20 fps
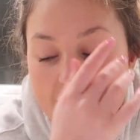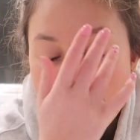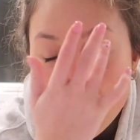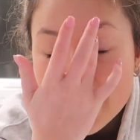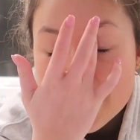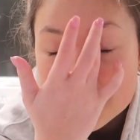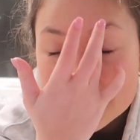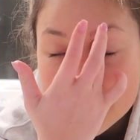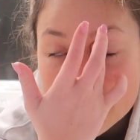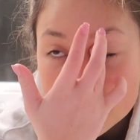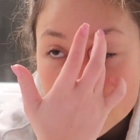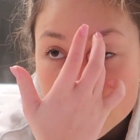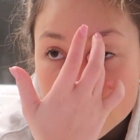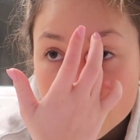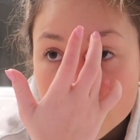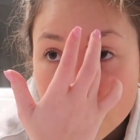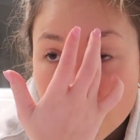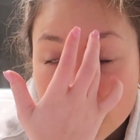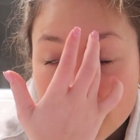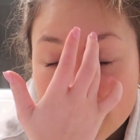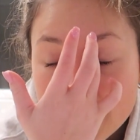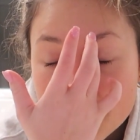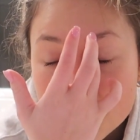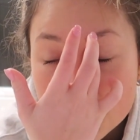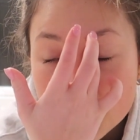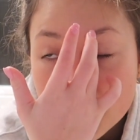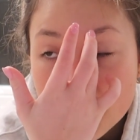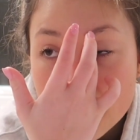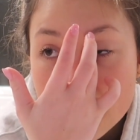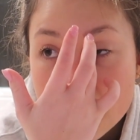And it's actually funny
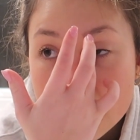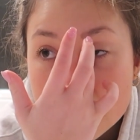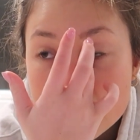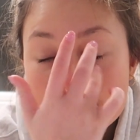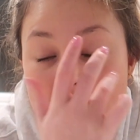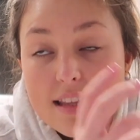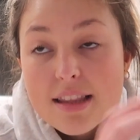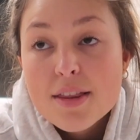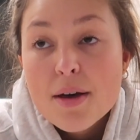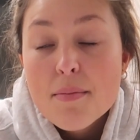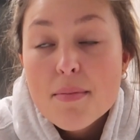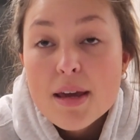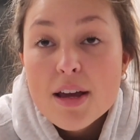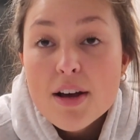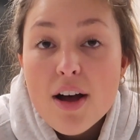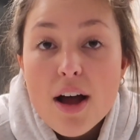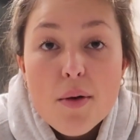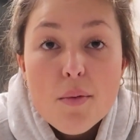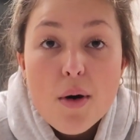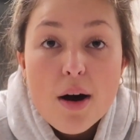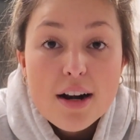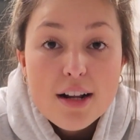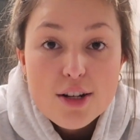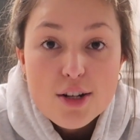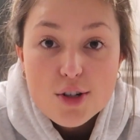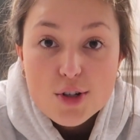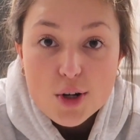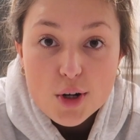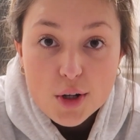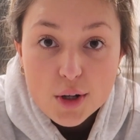because the meal I wanted
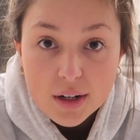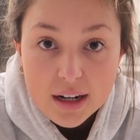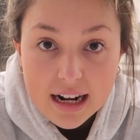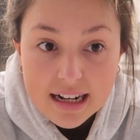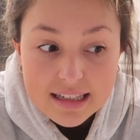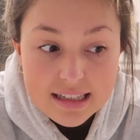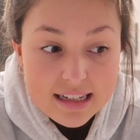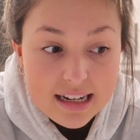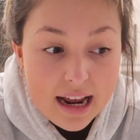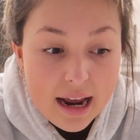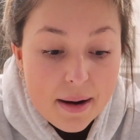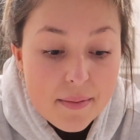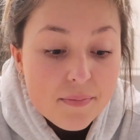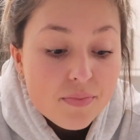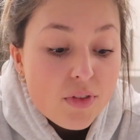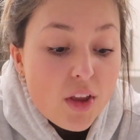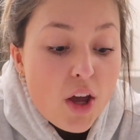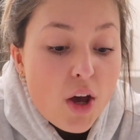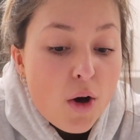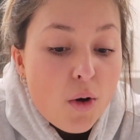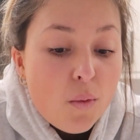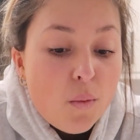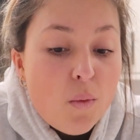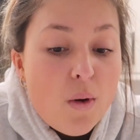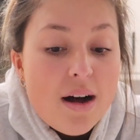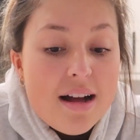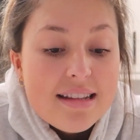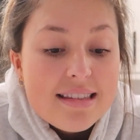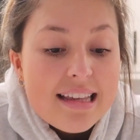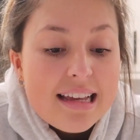to show you guys today
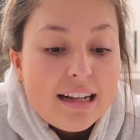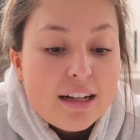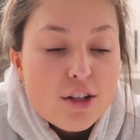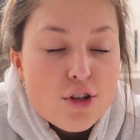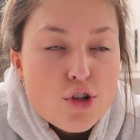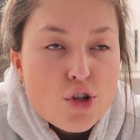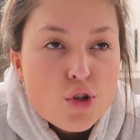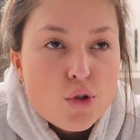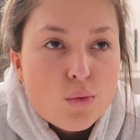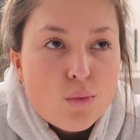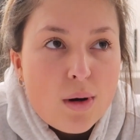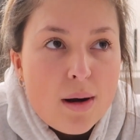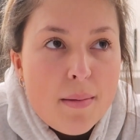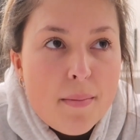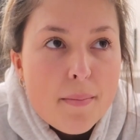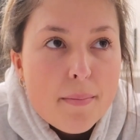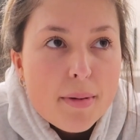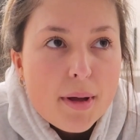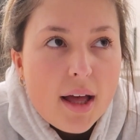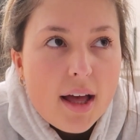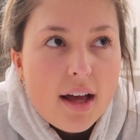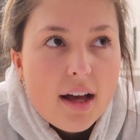was like a shrimp